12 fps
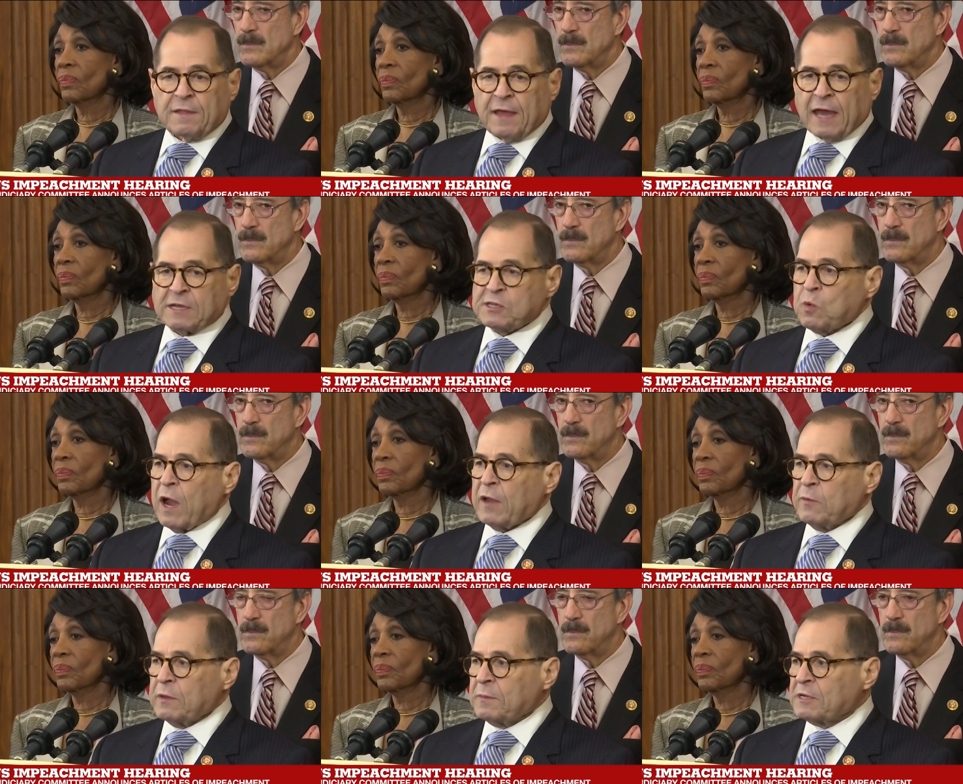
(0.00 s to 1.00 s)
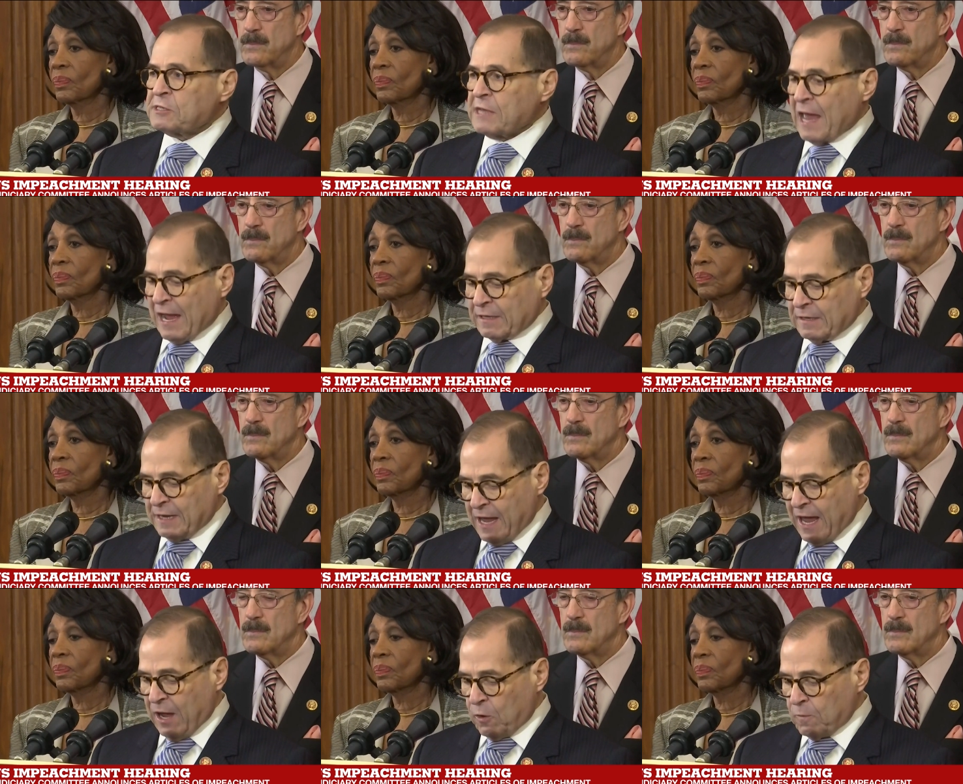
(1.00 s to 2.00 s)
Speaker 1: That is why we must act
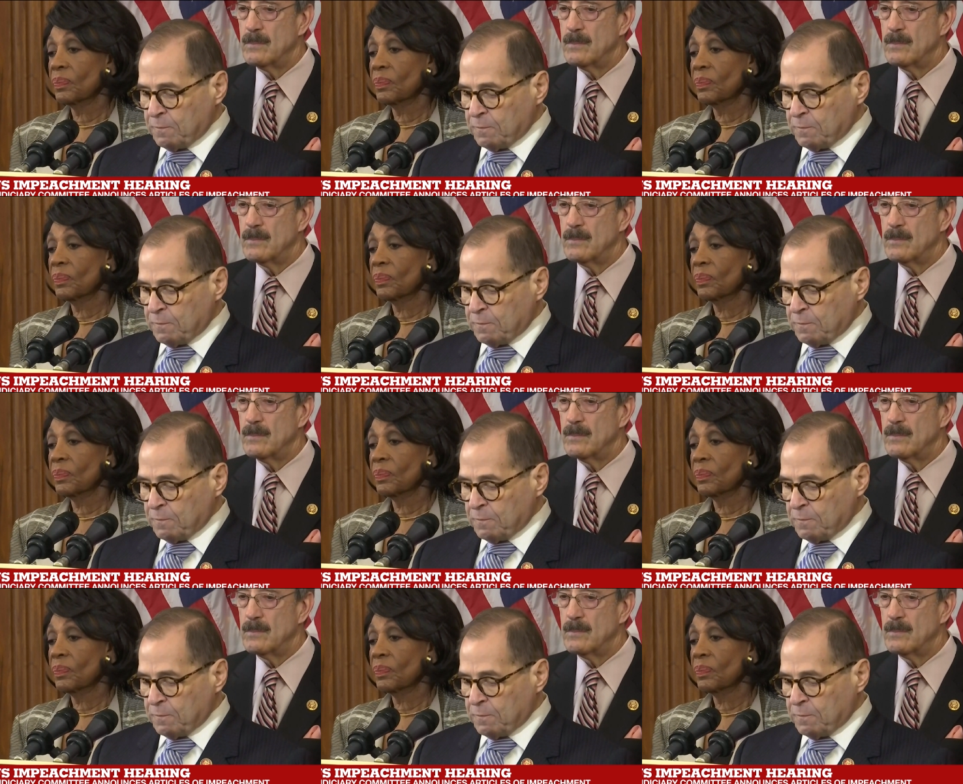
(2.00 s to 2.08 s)
now.